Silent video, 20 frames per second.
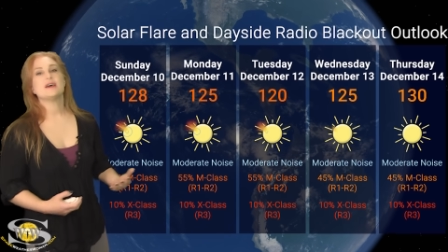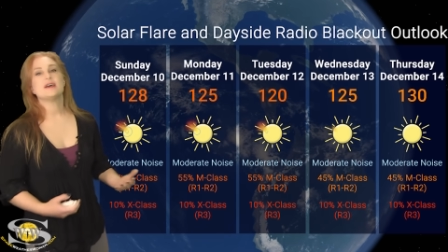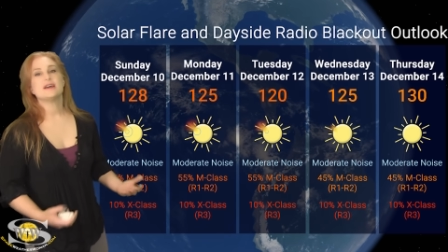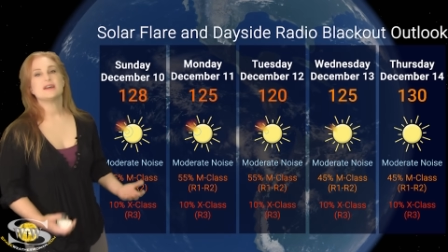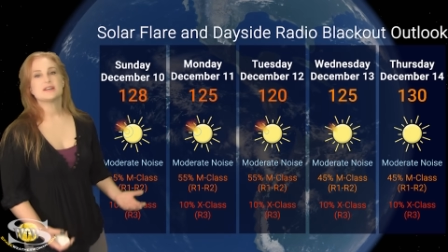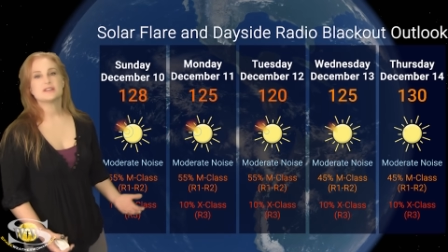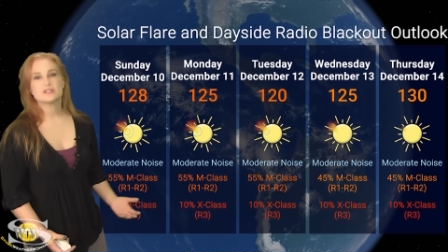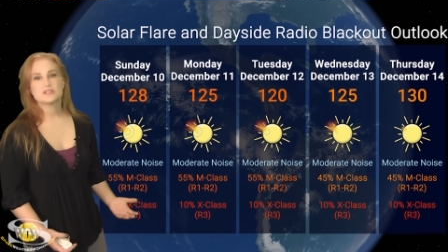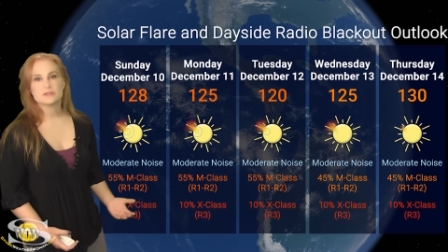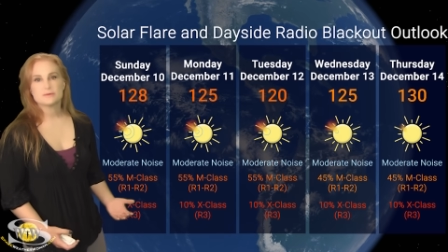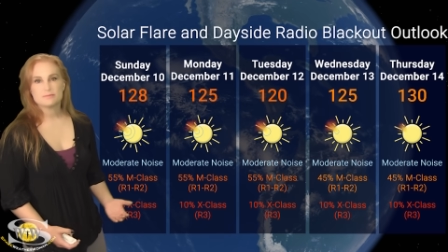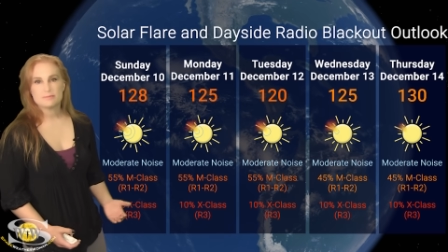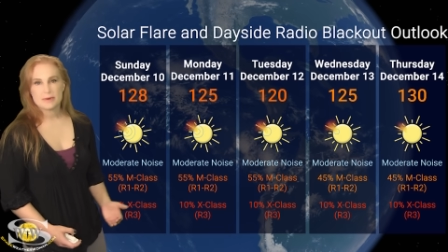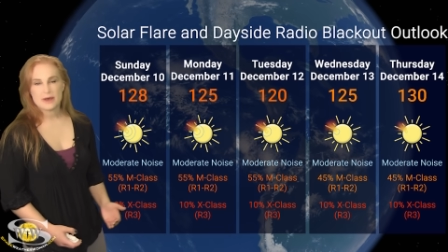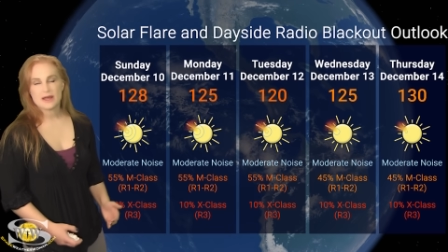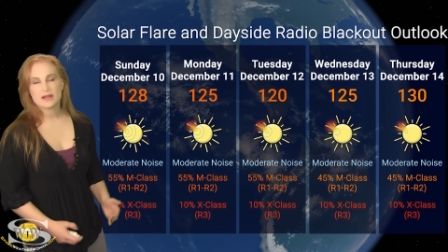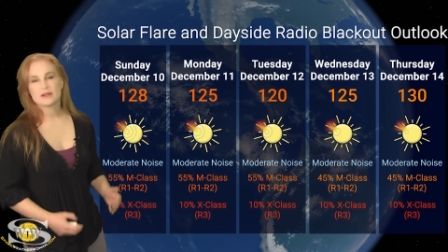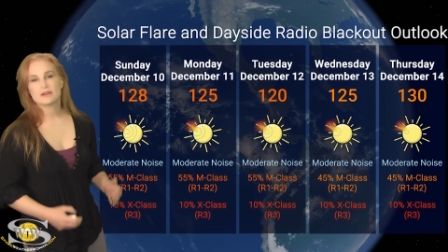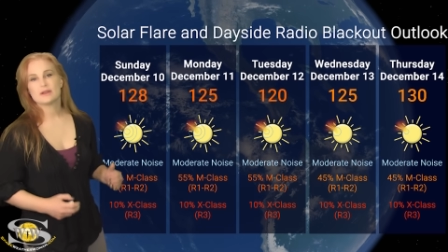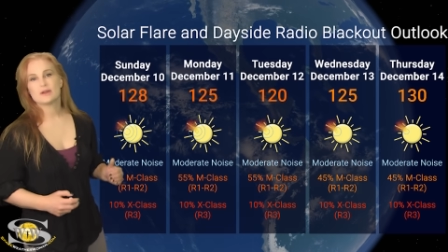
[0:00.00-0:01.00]

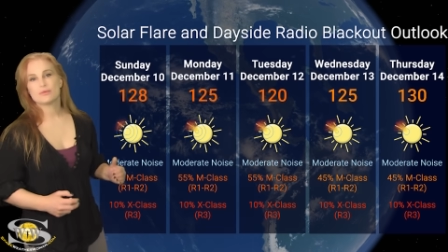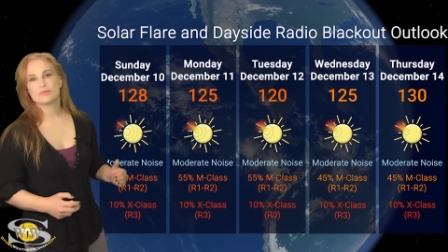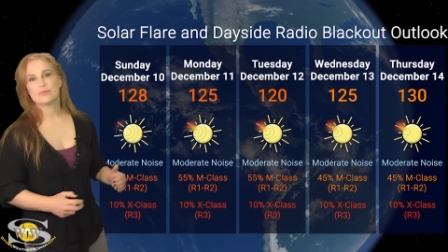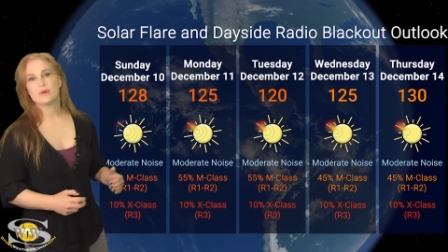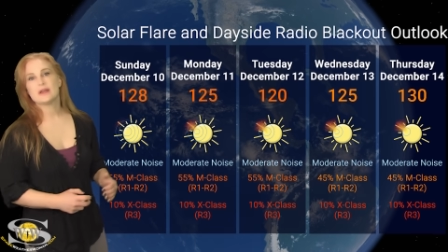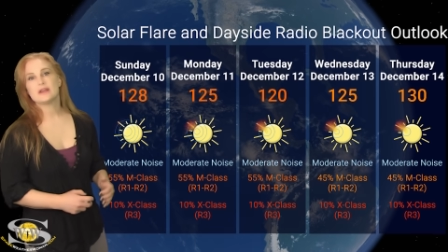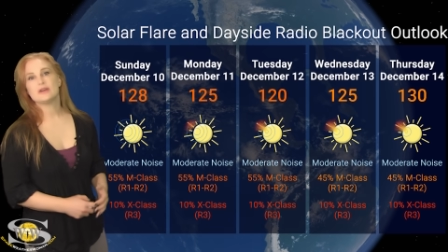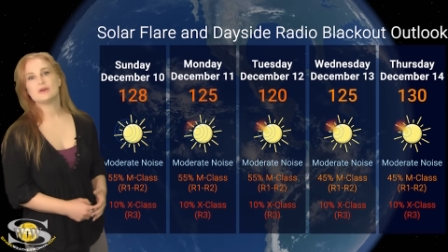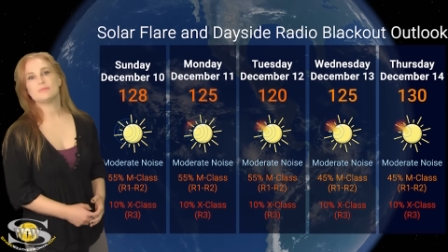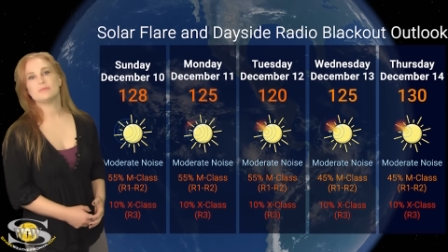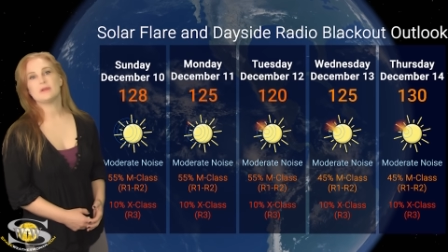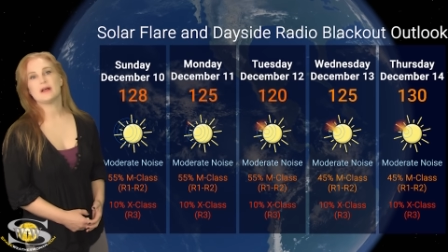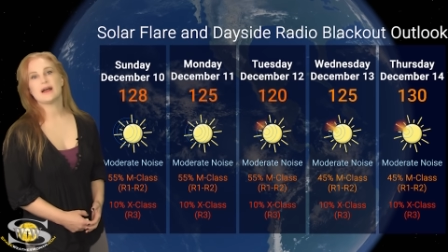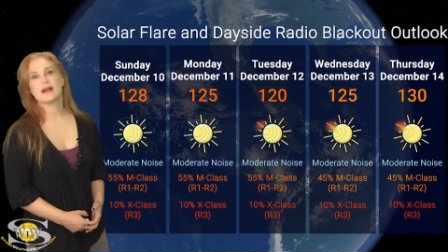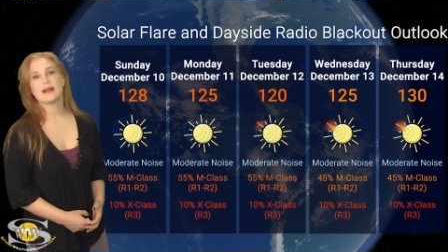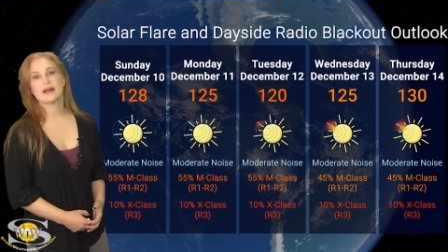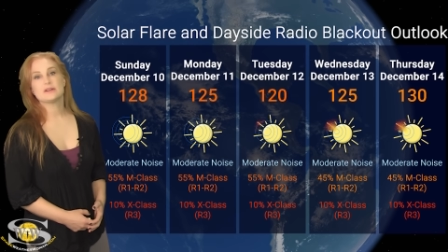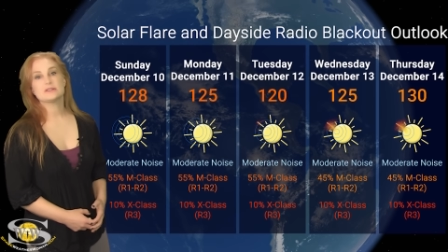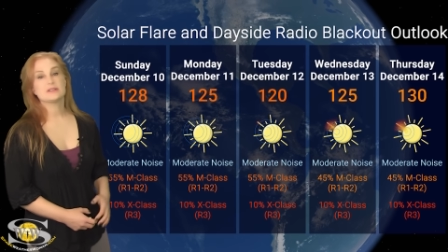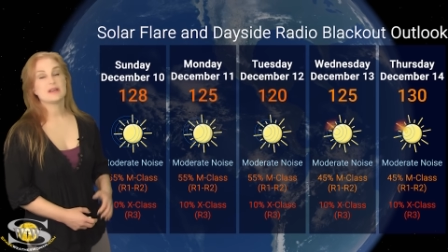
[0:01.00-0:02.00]
expect that radio
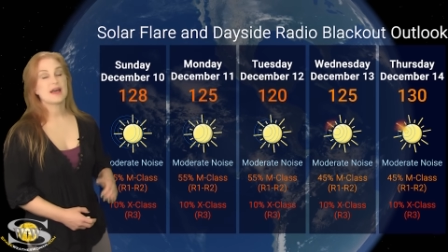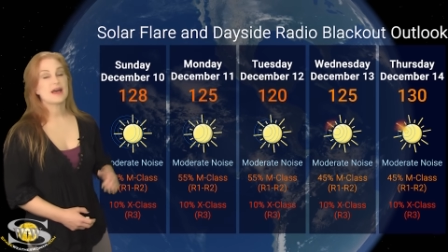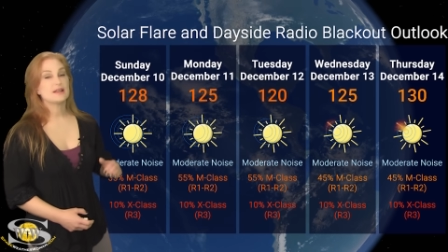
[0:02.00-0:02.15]
blackouts